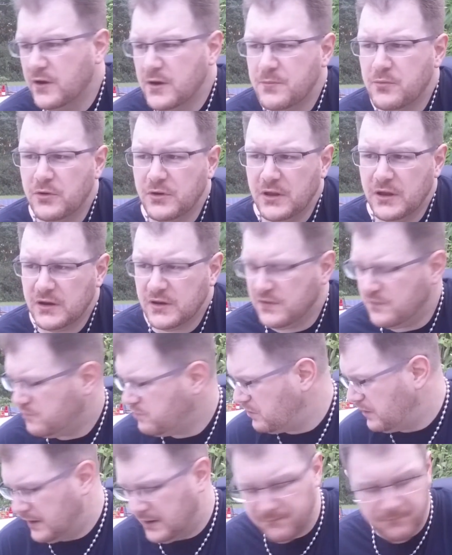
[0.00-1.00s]
productive
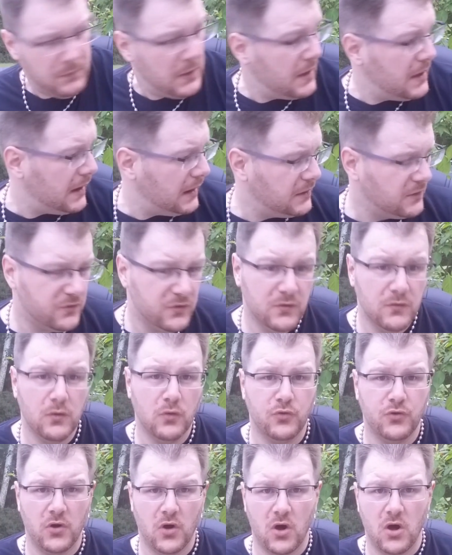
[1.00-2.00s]
plant. It doesn't
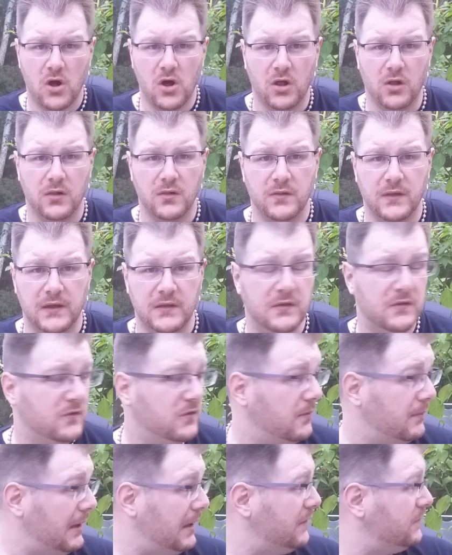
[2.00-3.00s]
grow tall like these
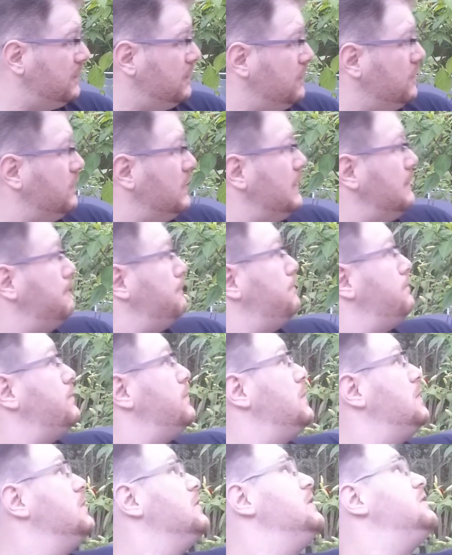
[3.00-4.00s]
Tabascos. Like,
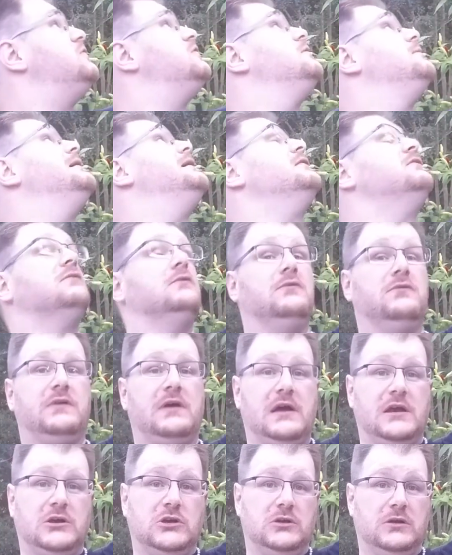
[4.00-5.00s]
this Tabasco is
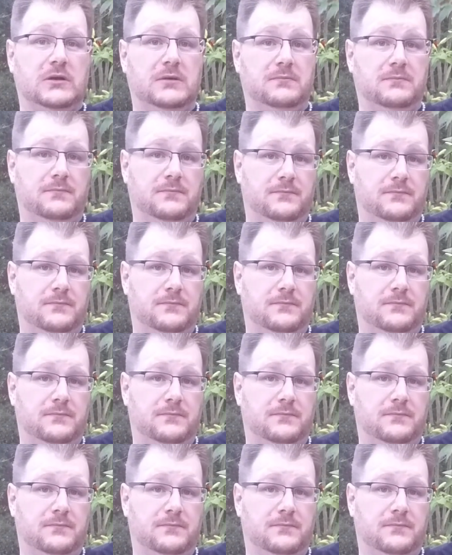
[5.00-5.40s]
actually